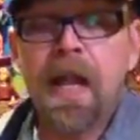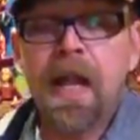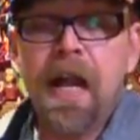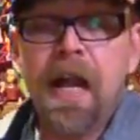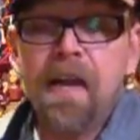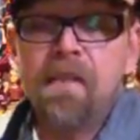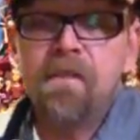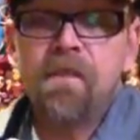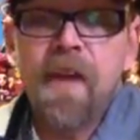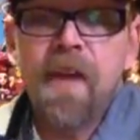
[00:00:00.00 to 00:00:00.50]

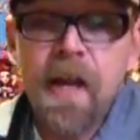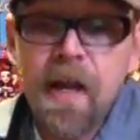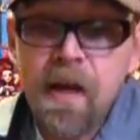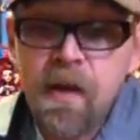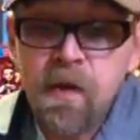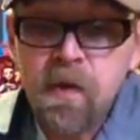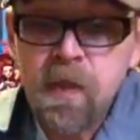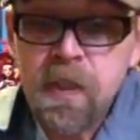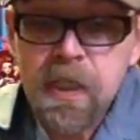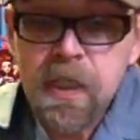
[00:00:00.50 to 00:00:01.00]
I
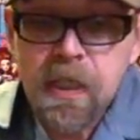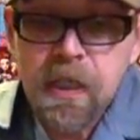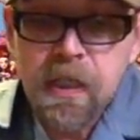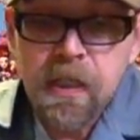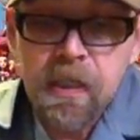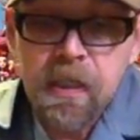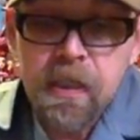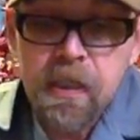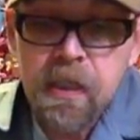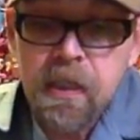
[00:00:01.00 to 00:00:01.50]
found
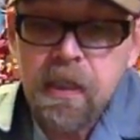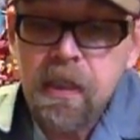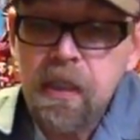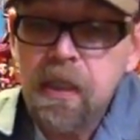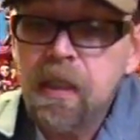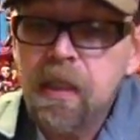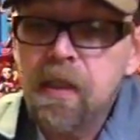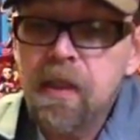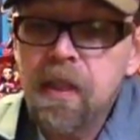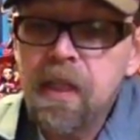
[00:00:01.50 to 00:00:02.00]

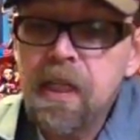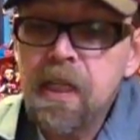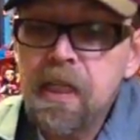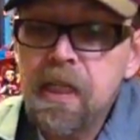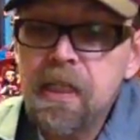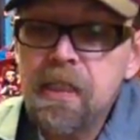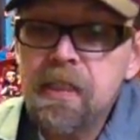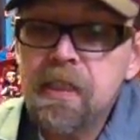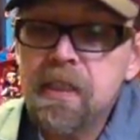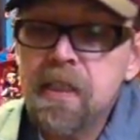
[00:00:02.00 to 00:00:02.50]

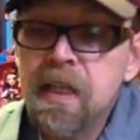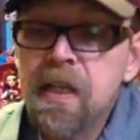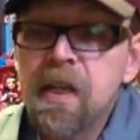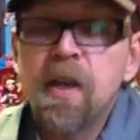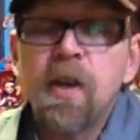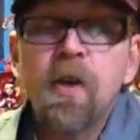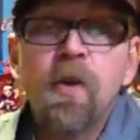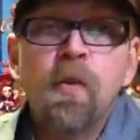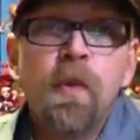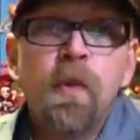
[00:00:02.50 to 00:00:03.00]
these.
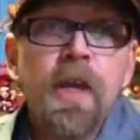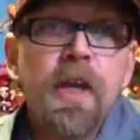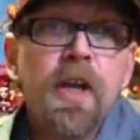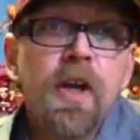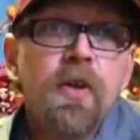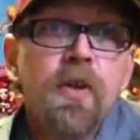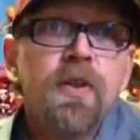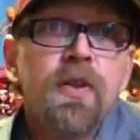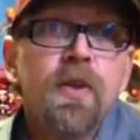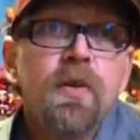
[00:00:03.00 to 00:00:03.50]
We
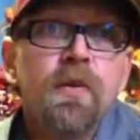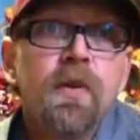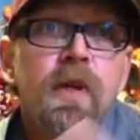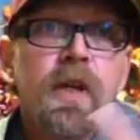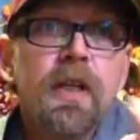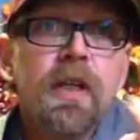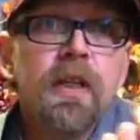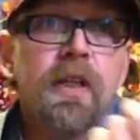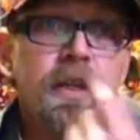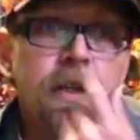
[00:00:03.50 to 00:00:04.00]
go to a
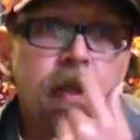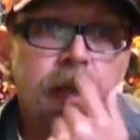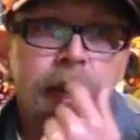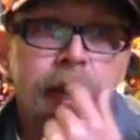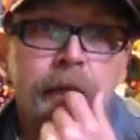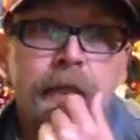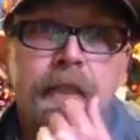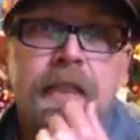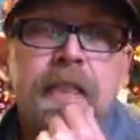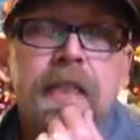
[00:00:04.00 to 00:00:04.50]
little
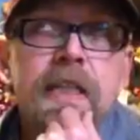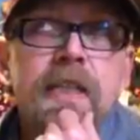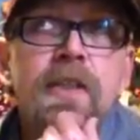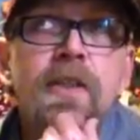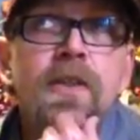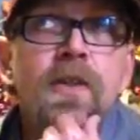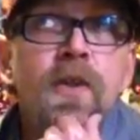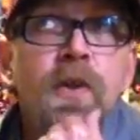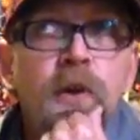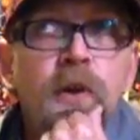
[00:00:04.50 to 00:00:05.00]
antique
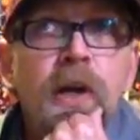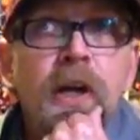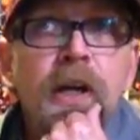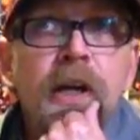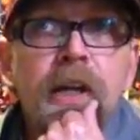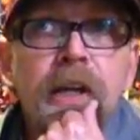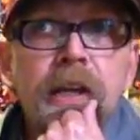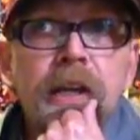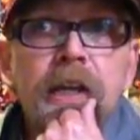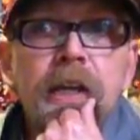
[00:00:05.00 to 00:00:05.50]
store
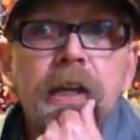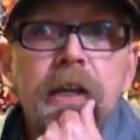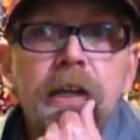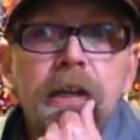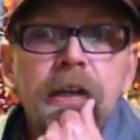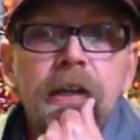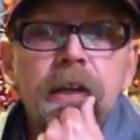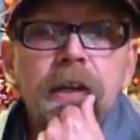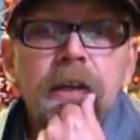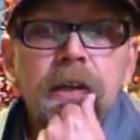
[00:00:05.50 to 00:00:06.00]

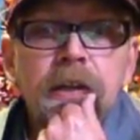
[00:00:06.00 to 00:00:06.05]
in,